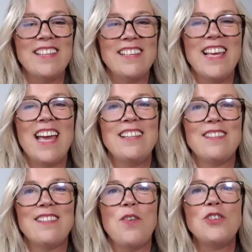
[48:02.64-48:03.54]
the end of
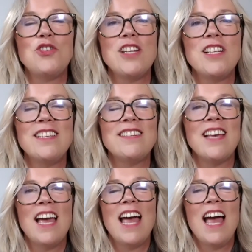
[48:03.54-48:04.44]
the questions,
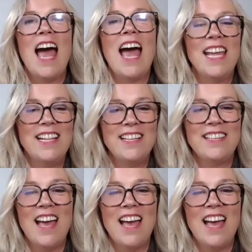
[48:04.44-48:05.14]
and